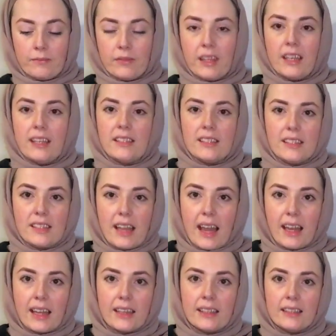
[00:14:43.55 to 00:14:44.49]
these
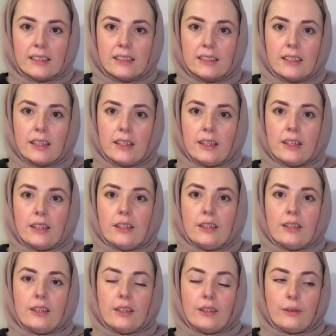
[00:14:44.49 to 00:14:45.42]
days
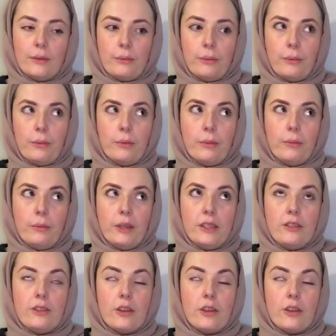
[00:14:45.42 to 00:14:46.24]
we